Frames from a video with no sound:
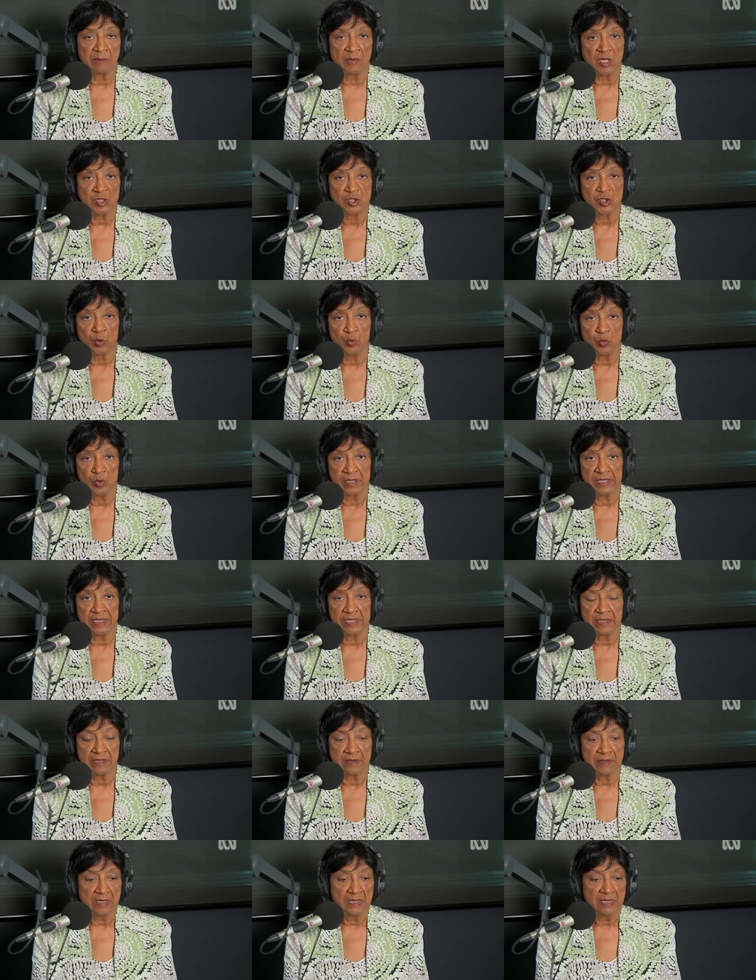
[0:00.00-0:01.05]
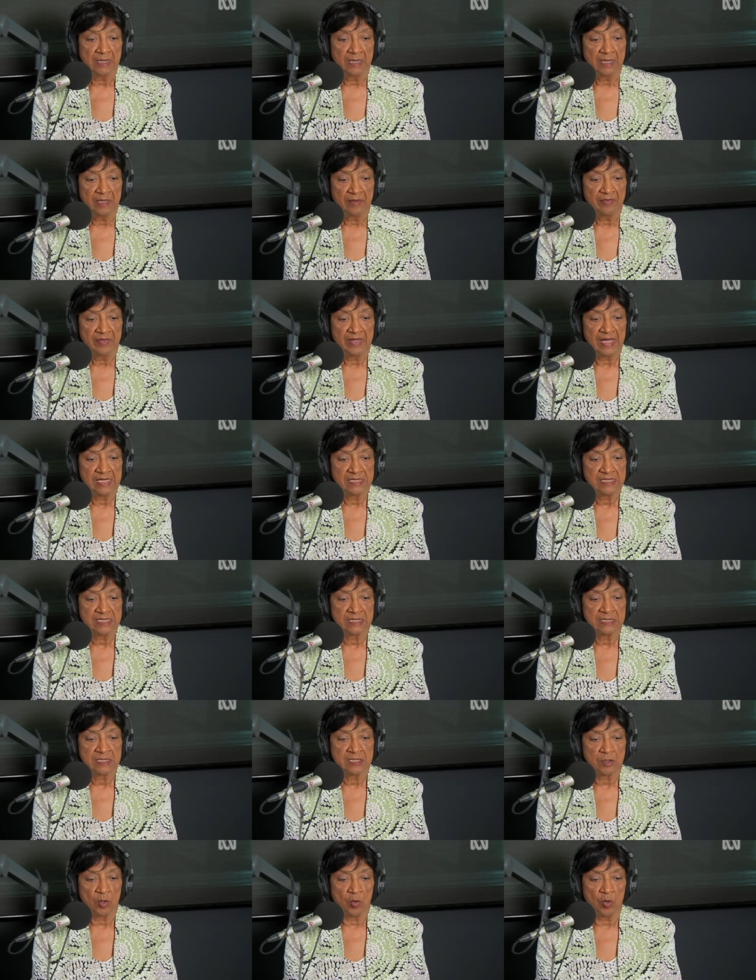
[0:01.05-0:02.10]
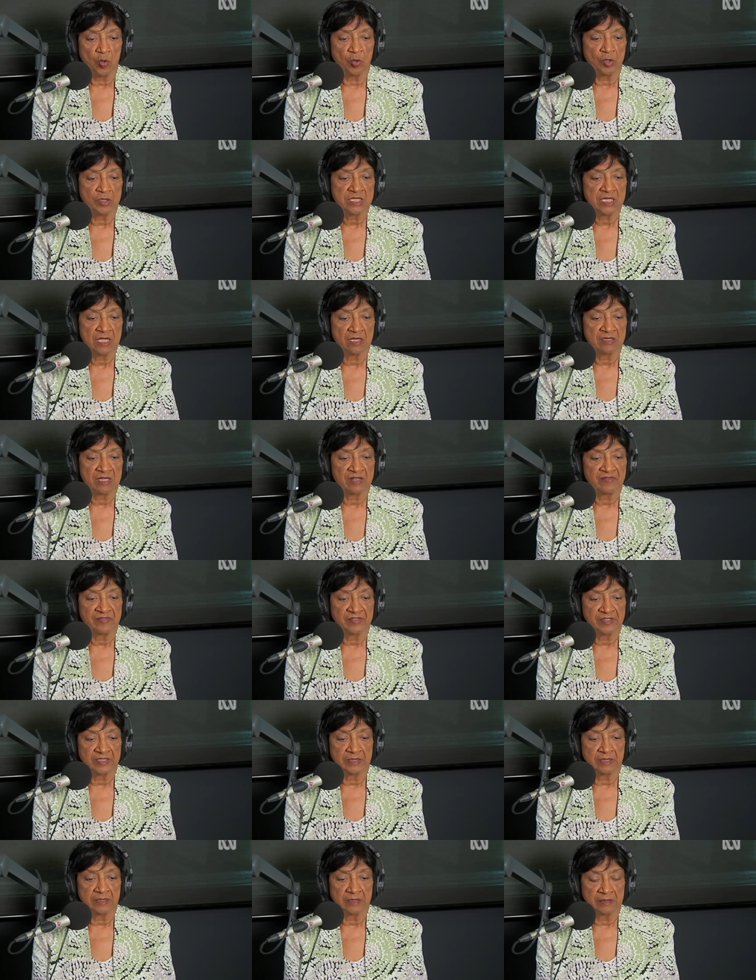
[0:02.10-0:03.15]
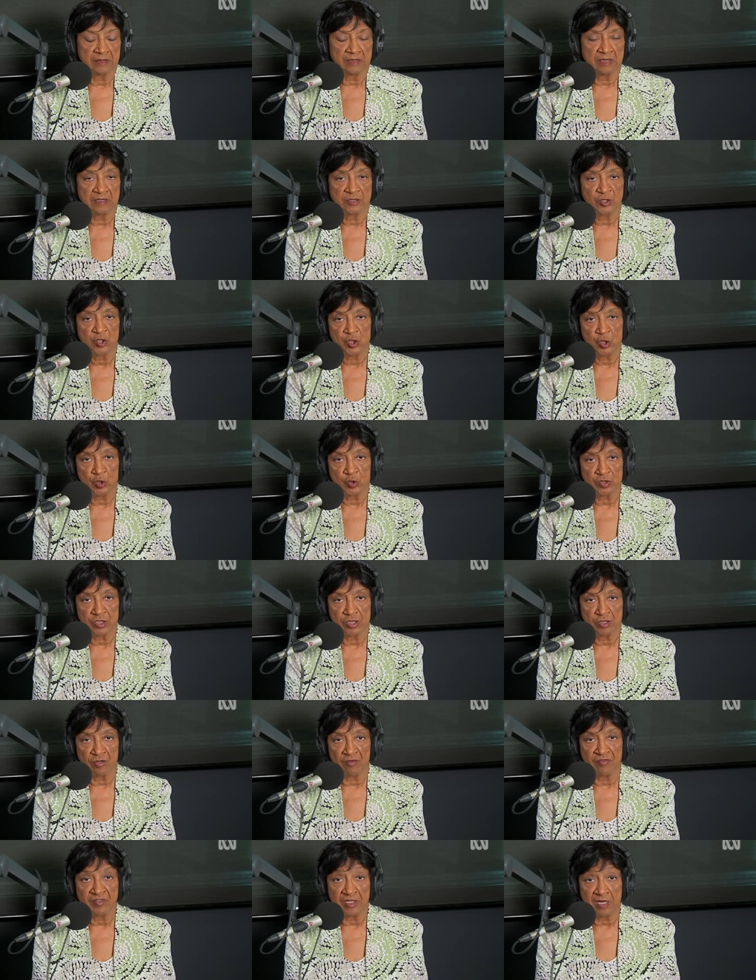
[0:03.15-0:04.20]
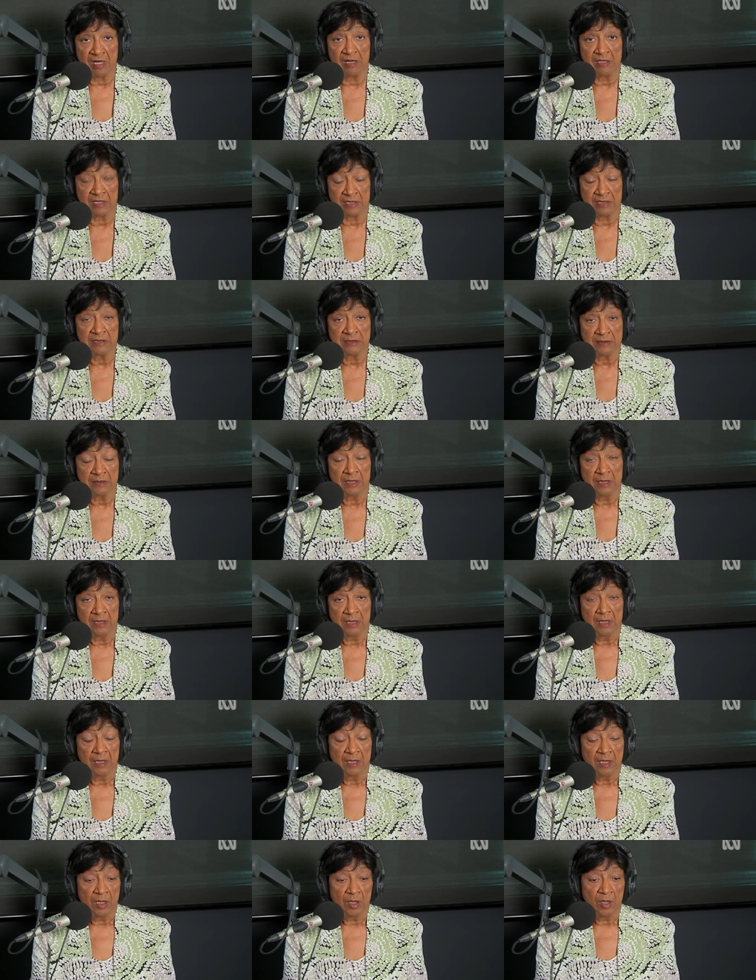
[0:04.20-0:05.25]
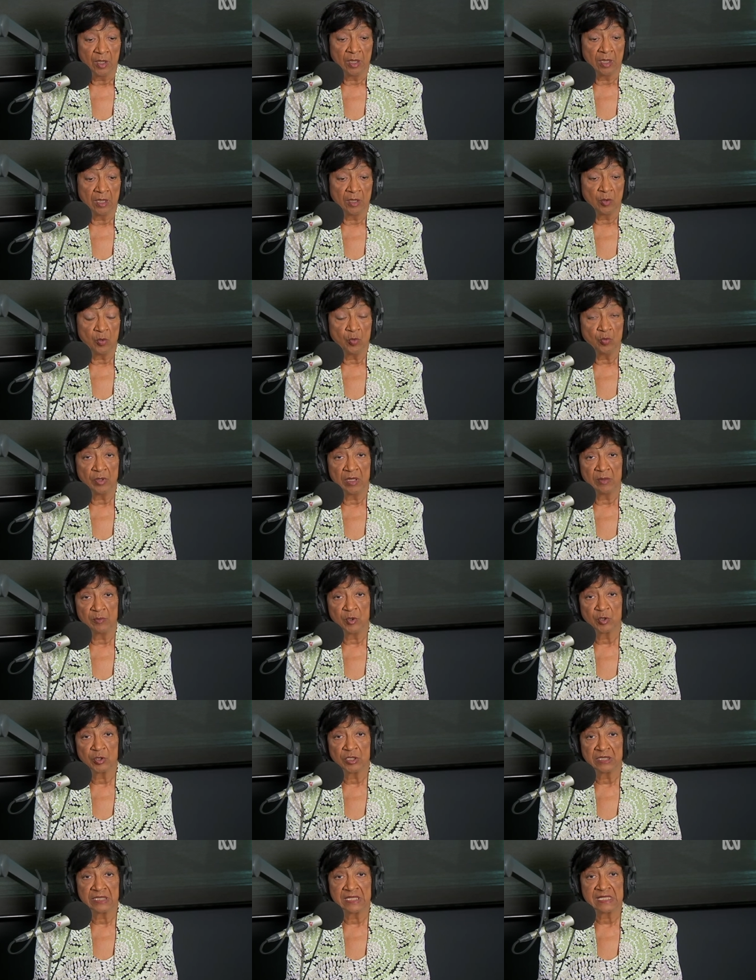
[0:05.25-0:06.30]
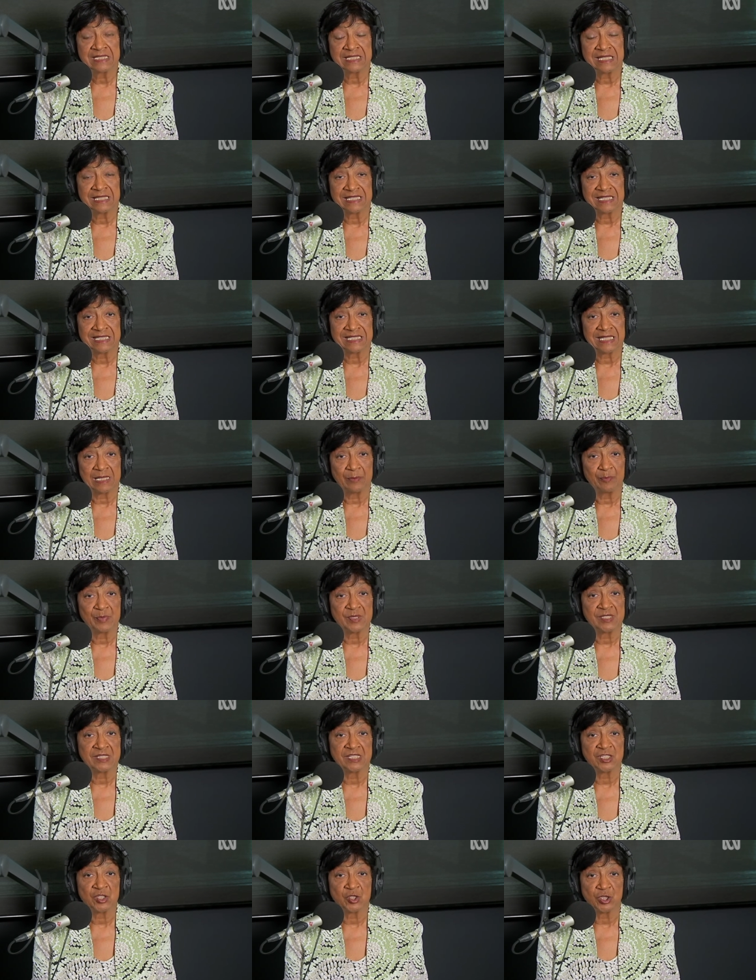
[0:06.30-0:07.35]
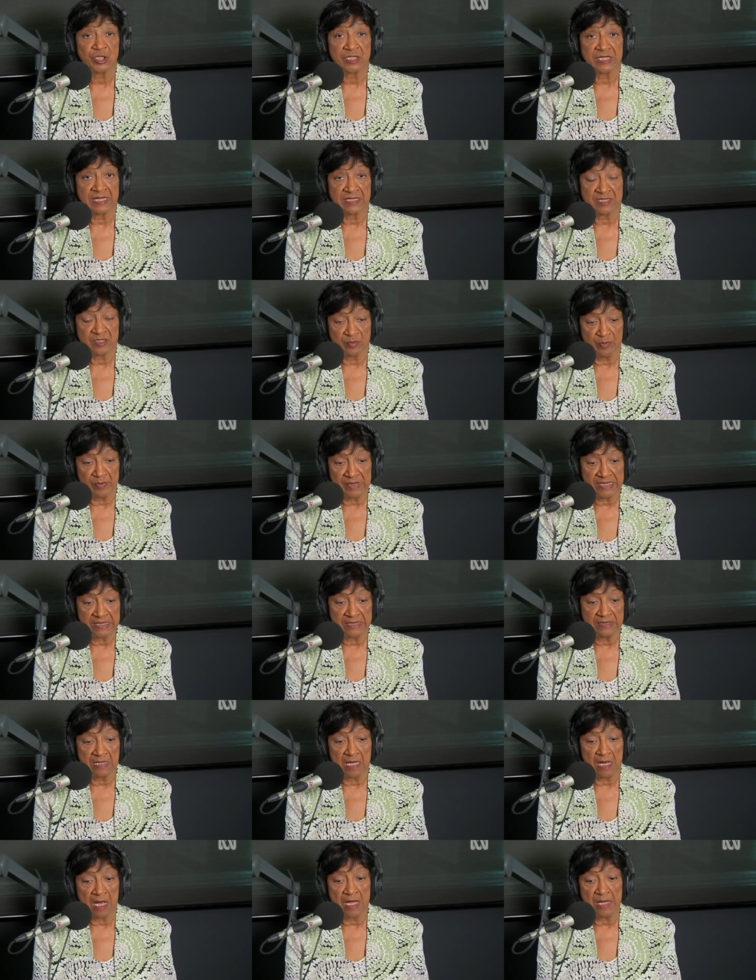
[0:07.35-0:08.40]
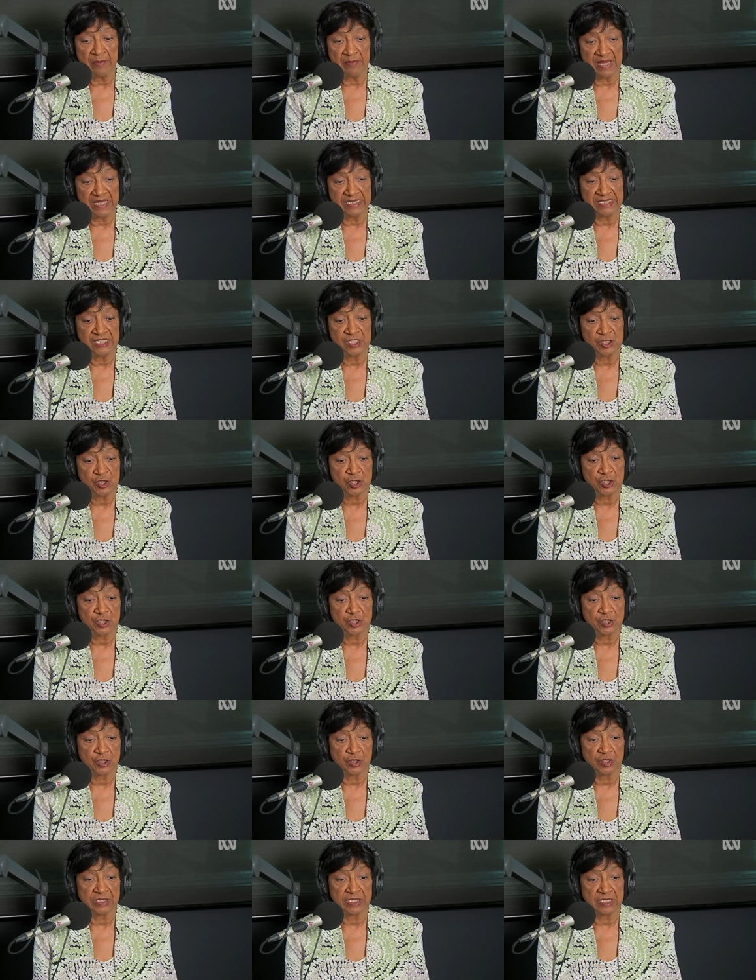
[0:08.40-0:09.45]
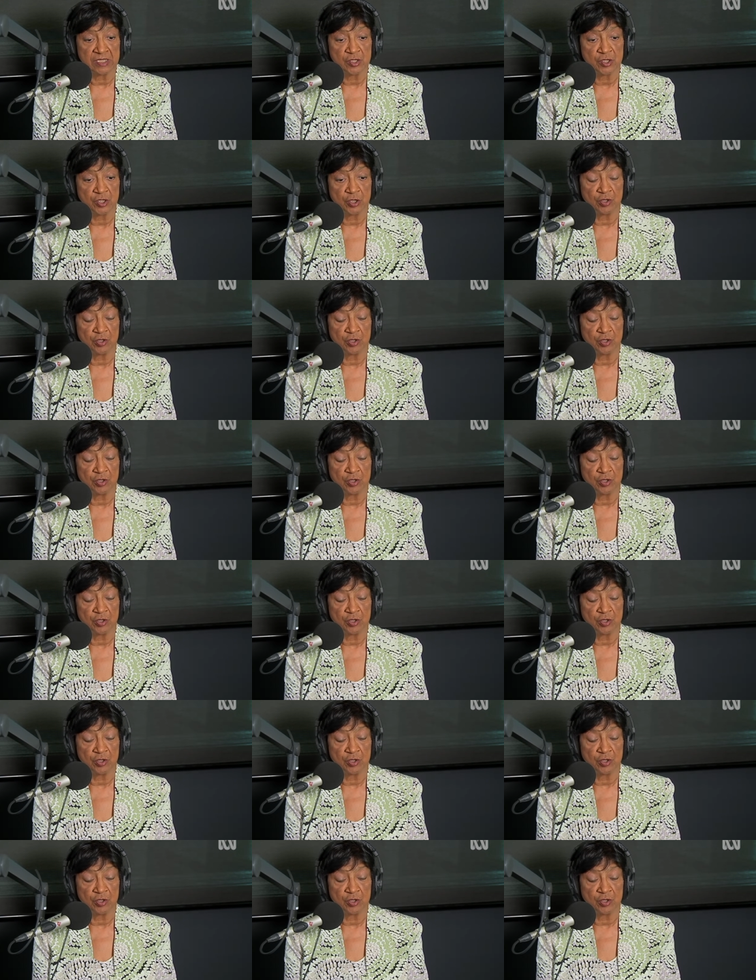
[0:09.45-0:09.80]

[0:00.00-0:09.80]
much aware that it's all South African children of colour who were more or less in the same position as me. Now, I managed to get to